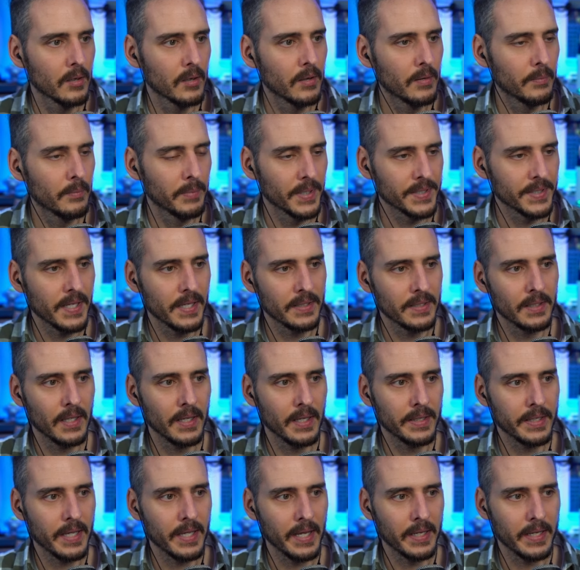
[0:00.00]
But then
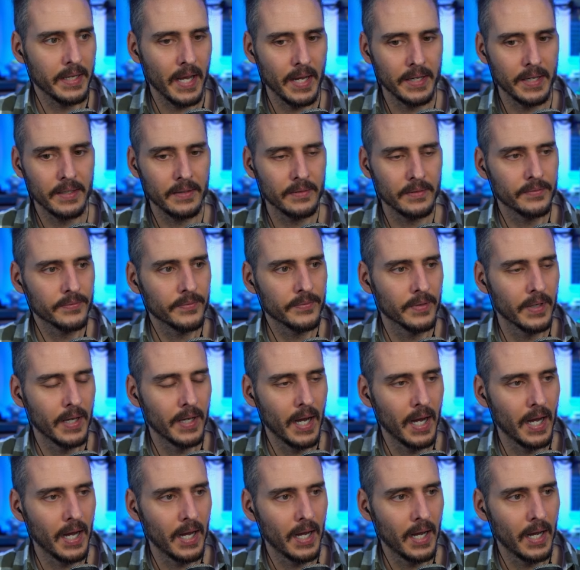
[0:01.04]
like I kind of
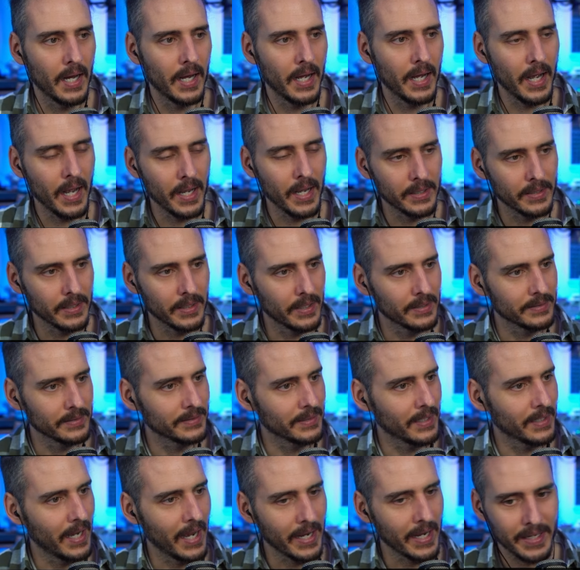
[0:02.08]
I,
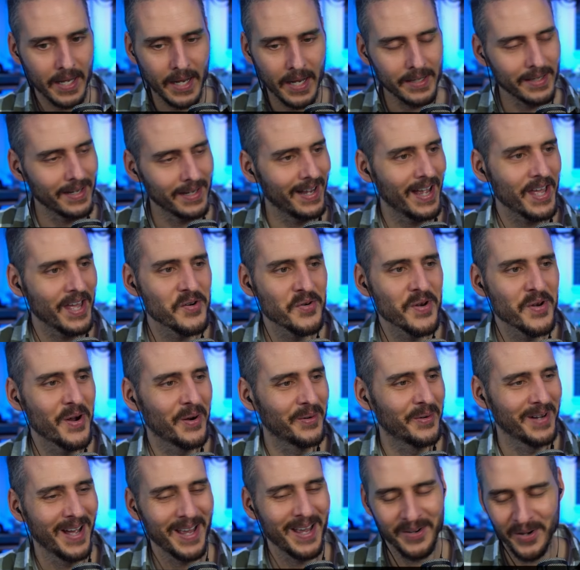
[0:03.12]
uh, I, kind I don't know.
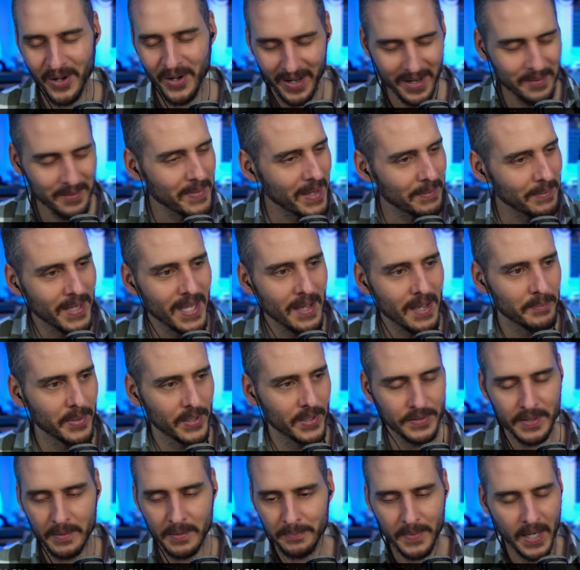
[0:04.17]
I don't know. And maybe I
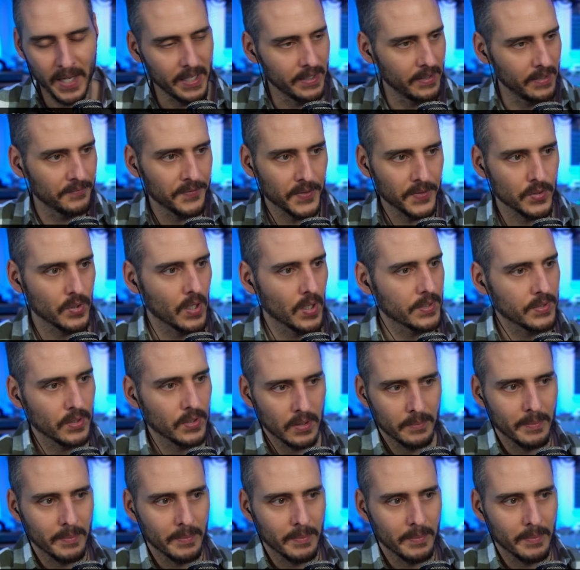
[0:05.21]
built up my infrastructure and